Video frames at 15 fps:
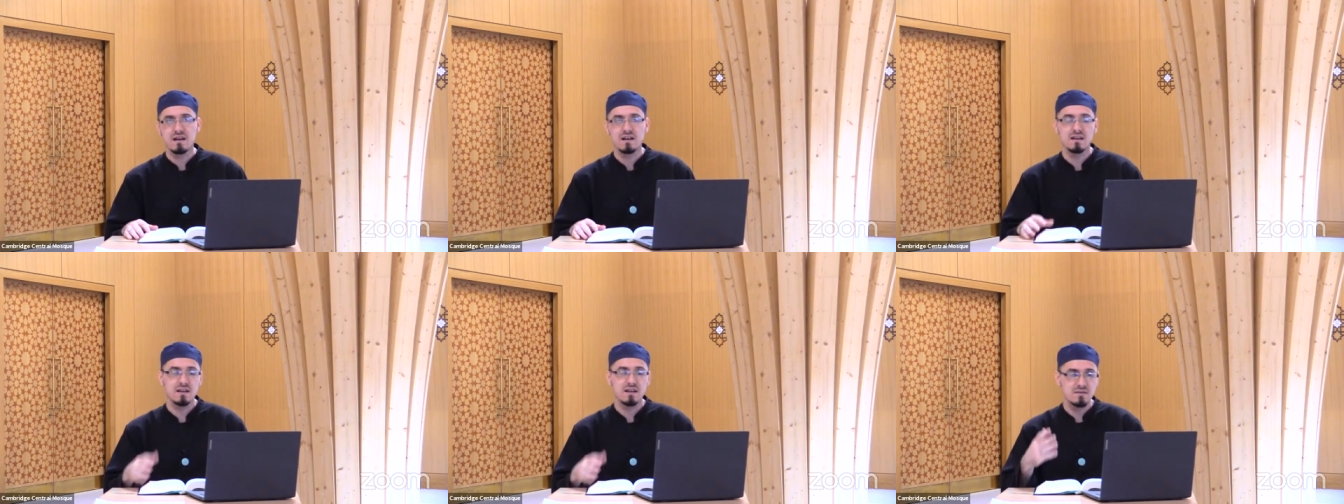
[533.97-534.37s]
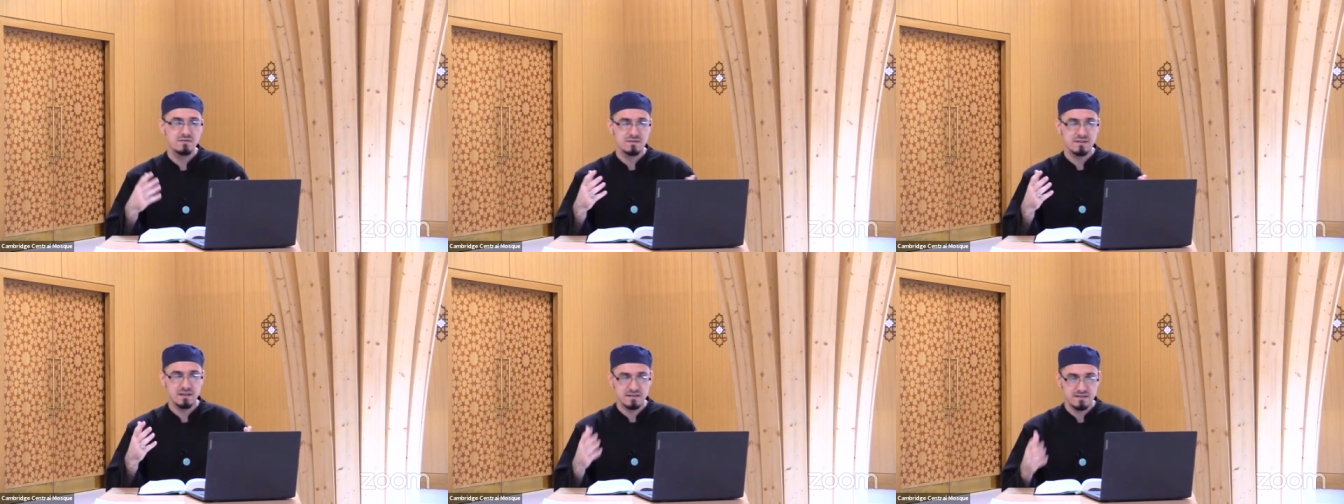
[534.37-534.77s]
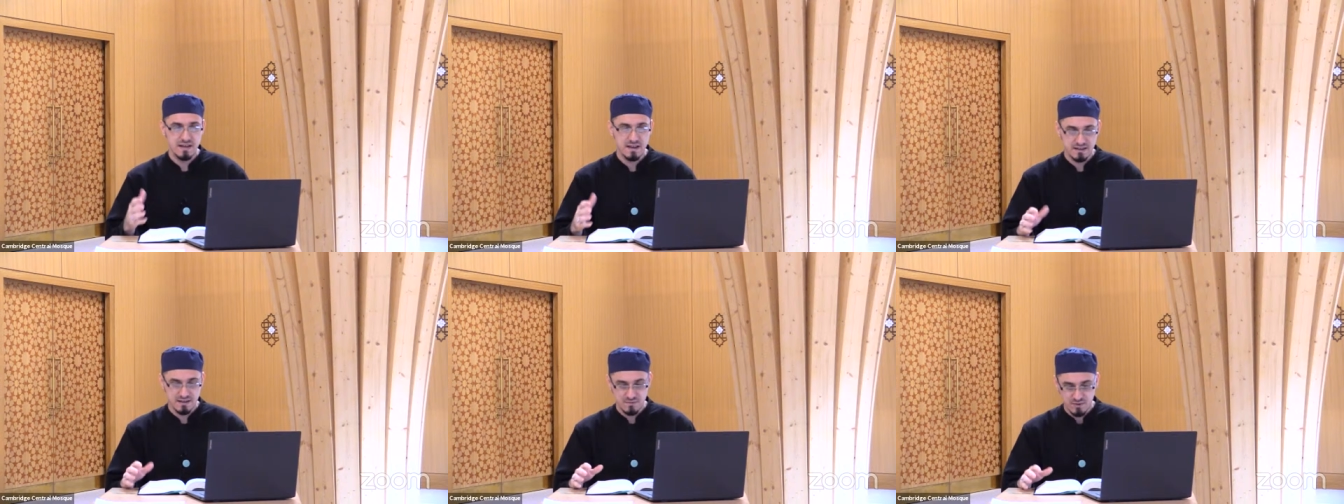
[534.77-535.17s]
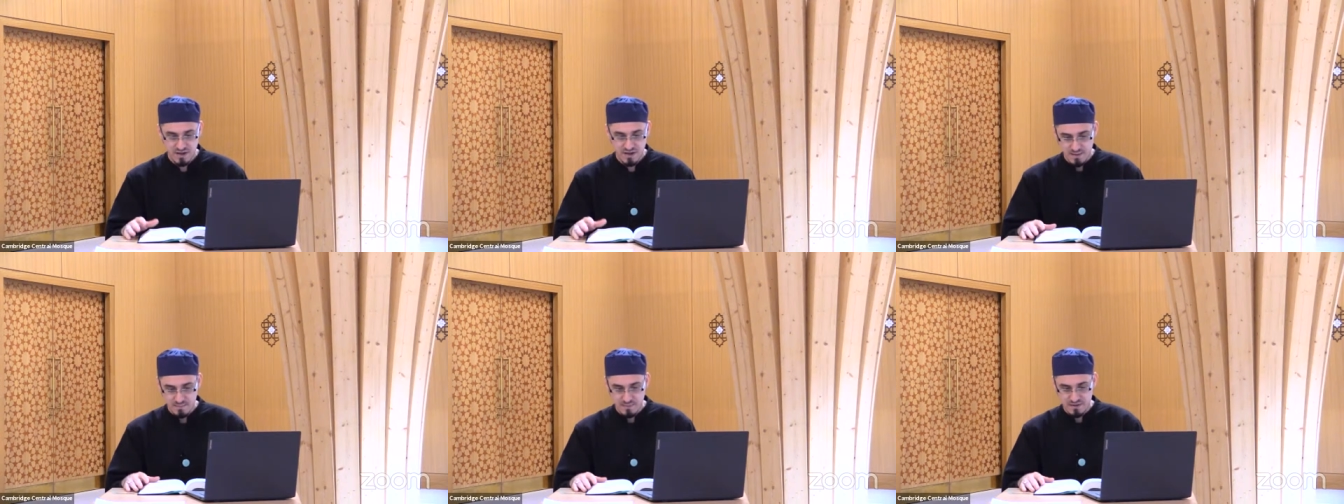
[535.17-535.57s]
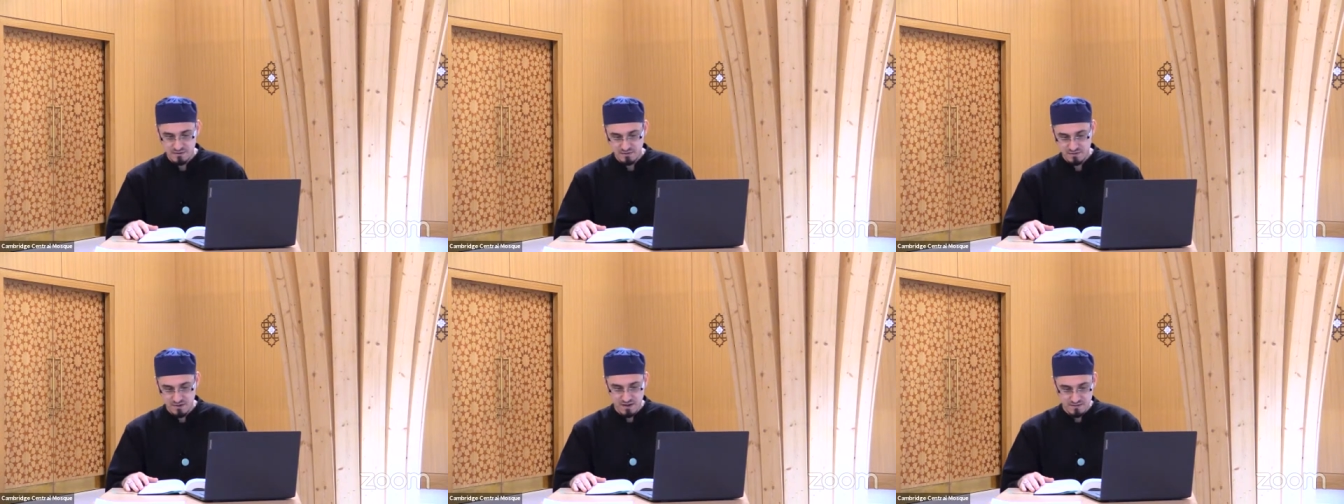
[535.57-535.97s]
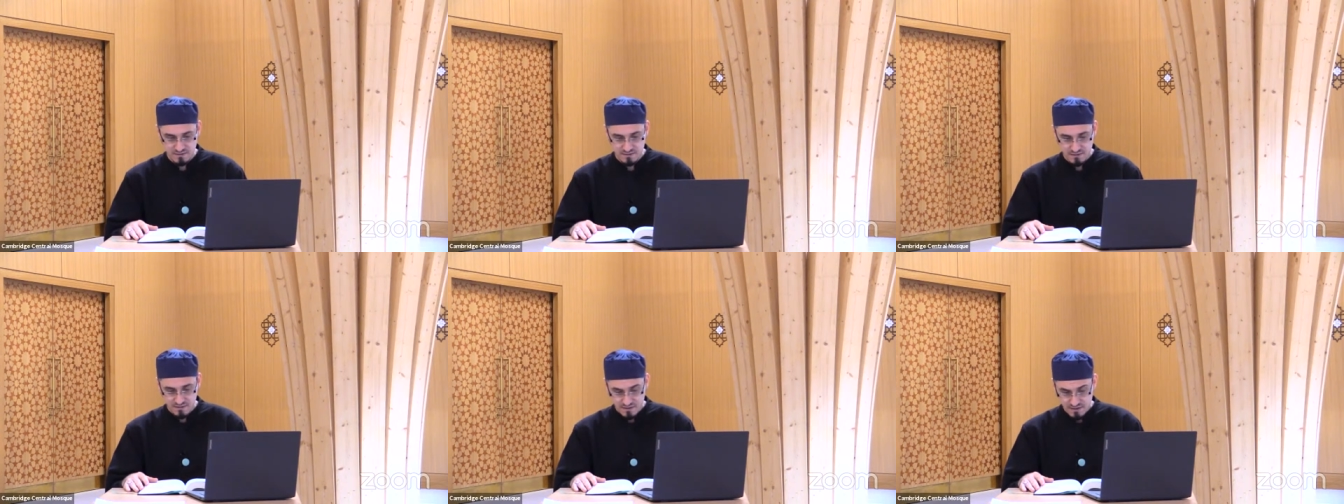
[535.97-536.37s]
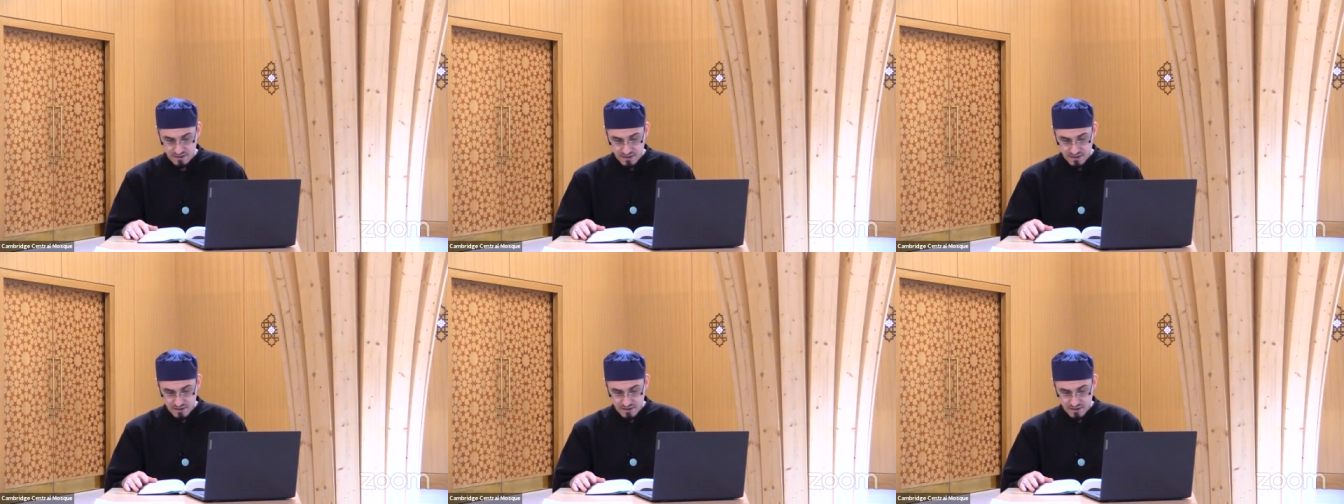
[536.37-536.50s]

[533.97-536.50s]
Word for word: Allah knows exactly what happens to us.